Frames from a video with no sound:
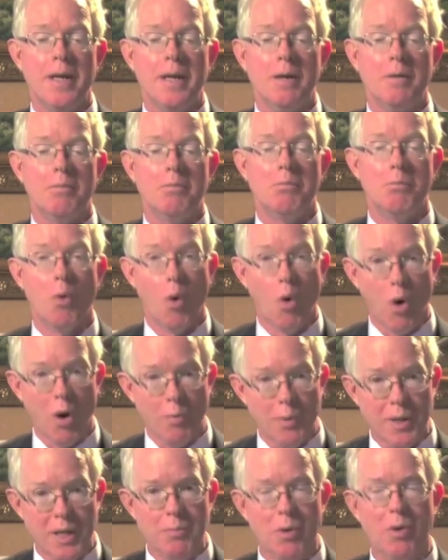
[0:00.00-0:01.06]
more
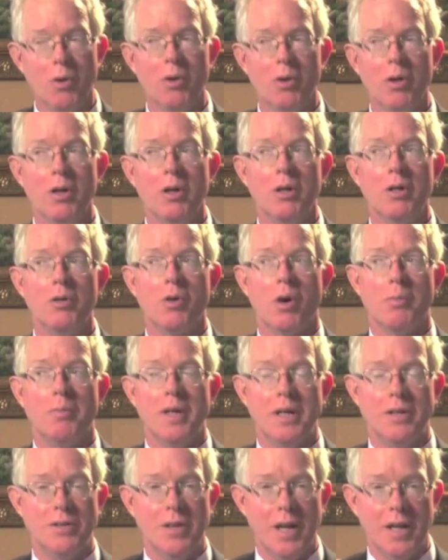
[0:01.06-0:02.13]
people who are
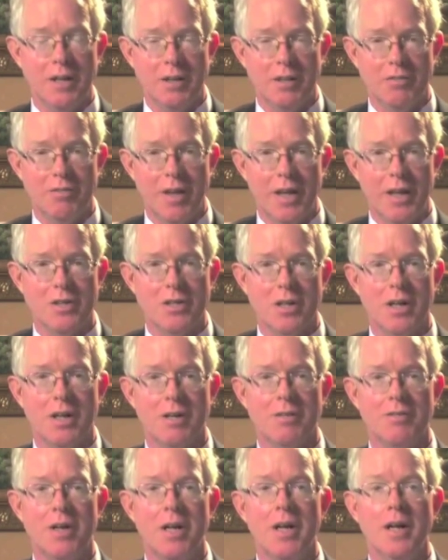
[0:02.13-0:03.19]
being taken advantage
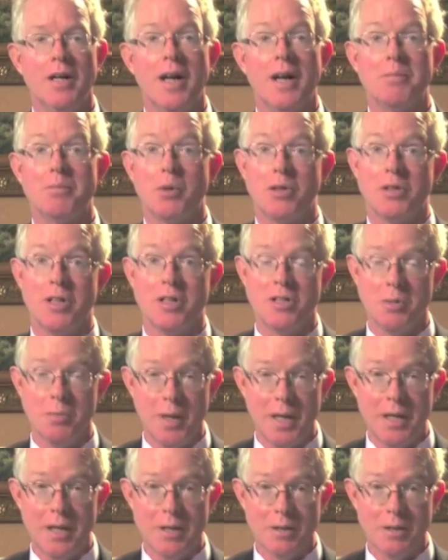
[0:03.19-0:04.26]
of can
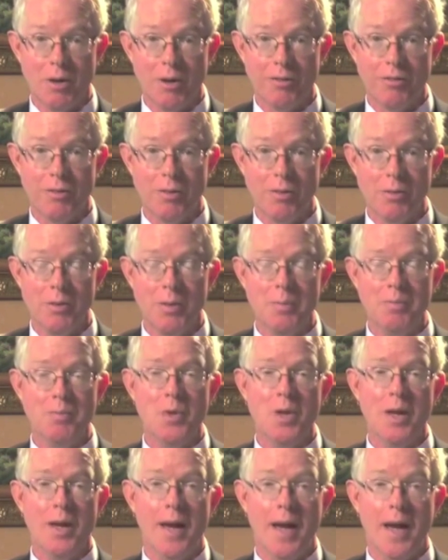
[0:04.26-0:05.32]
participate in the lawsuit,
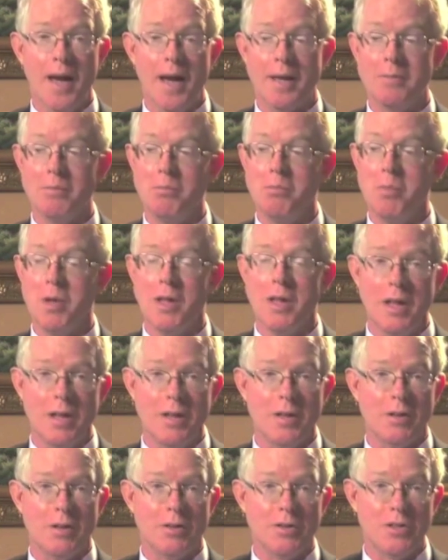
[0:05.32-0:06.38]
and
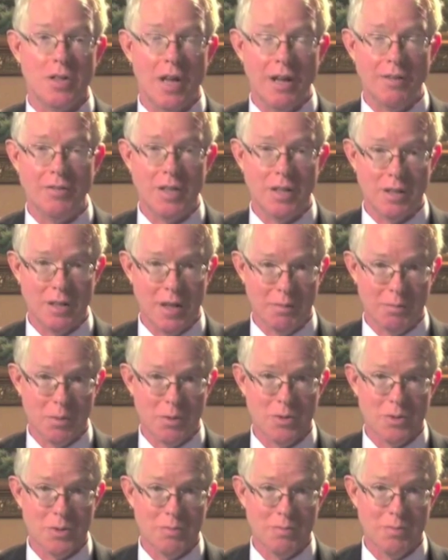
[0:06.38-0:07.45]
there's safety in
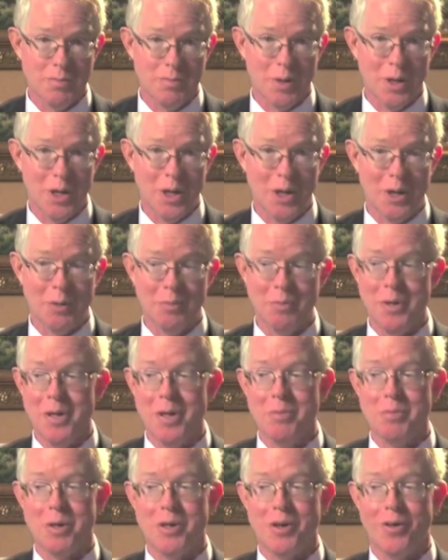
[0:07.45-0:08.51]
numbers,
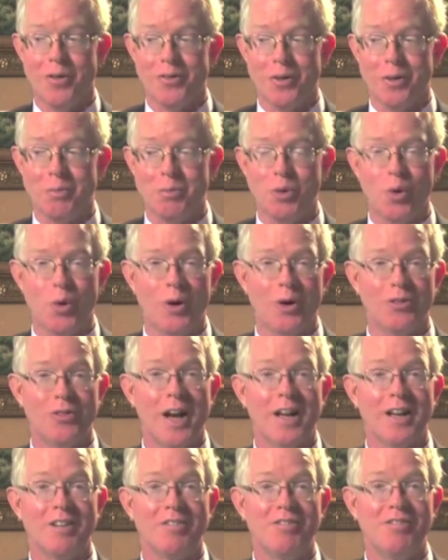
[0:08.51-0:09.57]
because an employer is
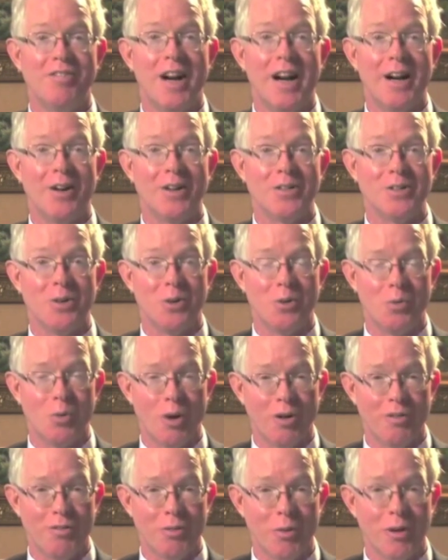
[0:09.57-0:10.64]
not going to fire its whole
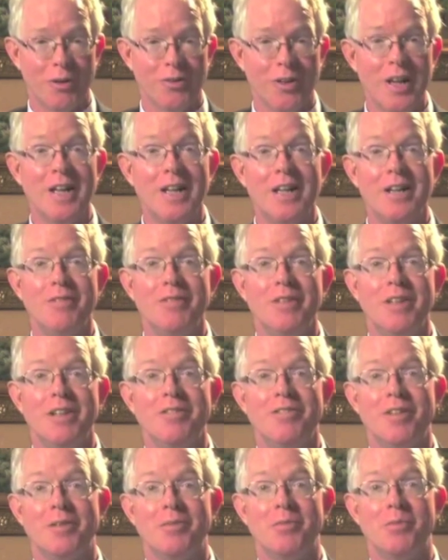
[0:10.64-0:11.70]
workforce, even
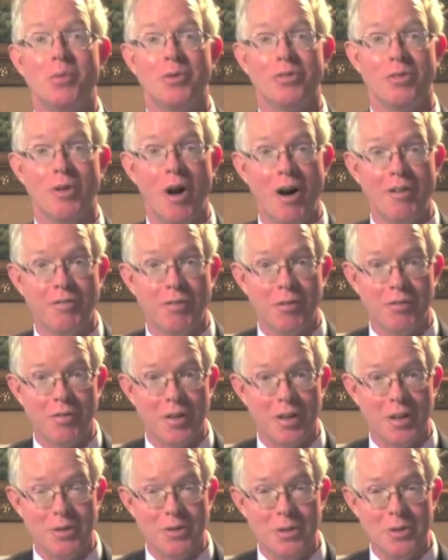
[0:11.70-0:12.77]
if it was lawful for
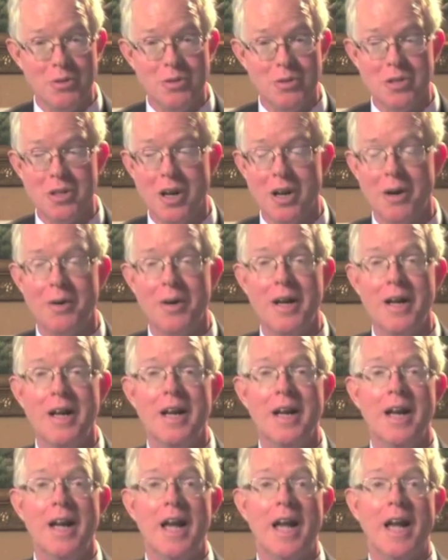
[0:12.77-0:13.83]
them to do so,
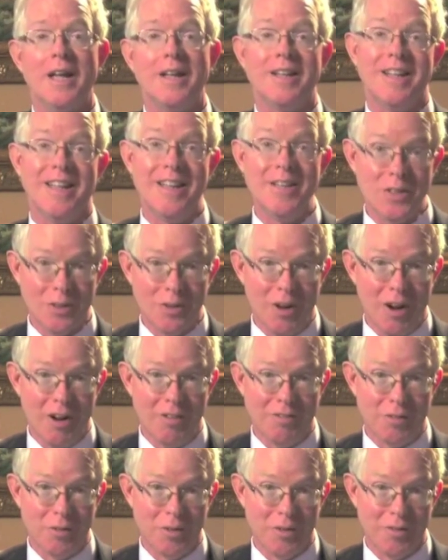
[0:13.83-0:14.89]
and it isn't
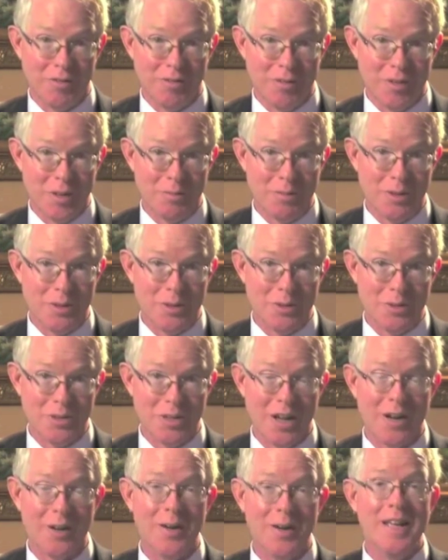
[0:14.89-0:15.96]
lawful for them to do
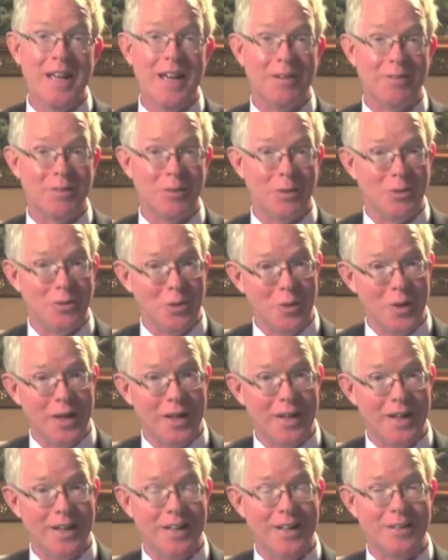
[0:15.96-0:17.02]
so if they're doing
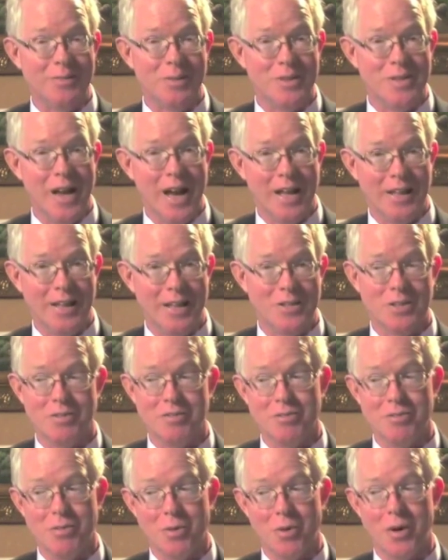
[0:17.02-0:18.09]
it in
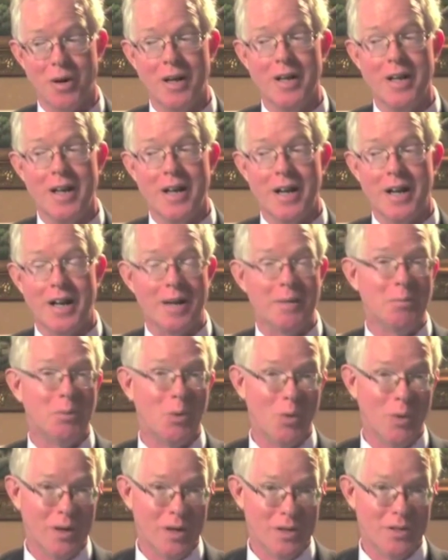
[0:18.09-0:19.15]
retaliation for
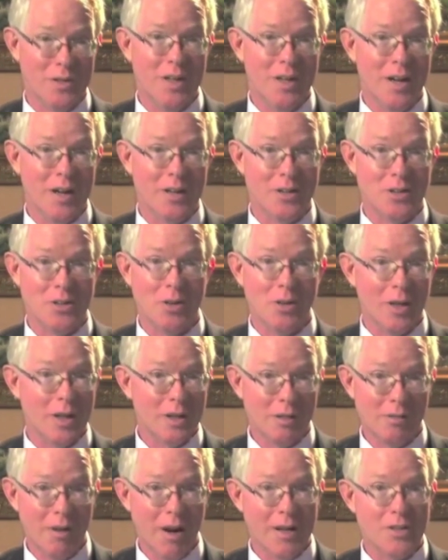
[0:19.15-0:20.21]
employees asserting
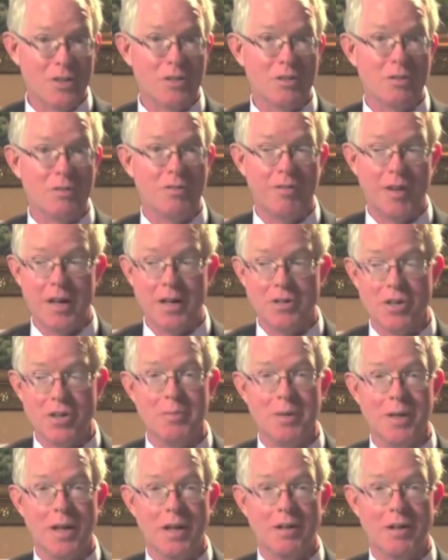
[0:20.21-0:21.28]
their rights to fair
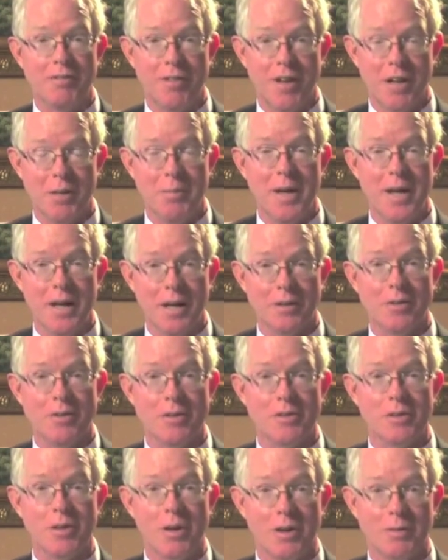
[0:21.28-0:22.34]
treatment and fair pay under
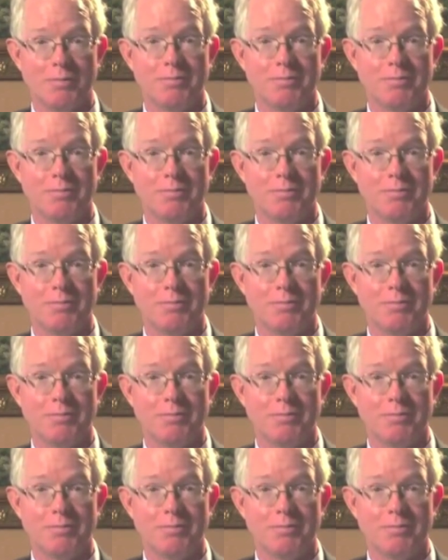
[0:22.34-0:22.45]
this law.